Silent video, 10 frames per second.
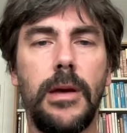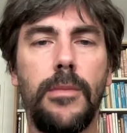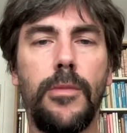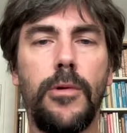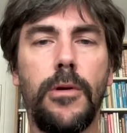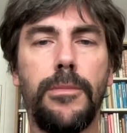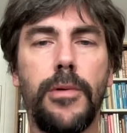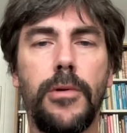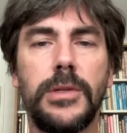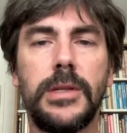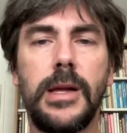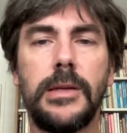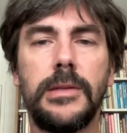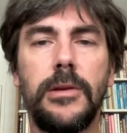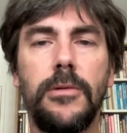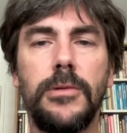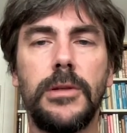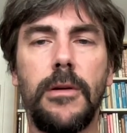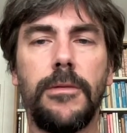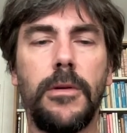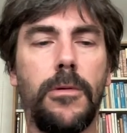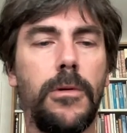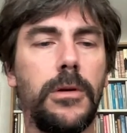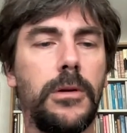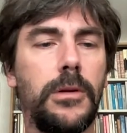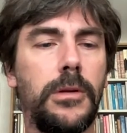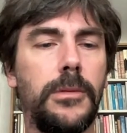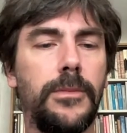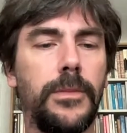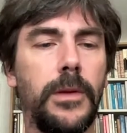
A more personalized use of the oracle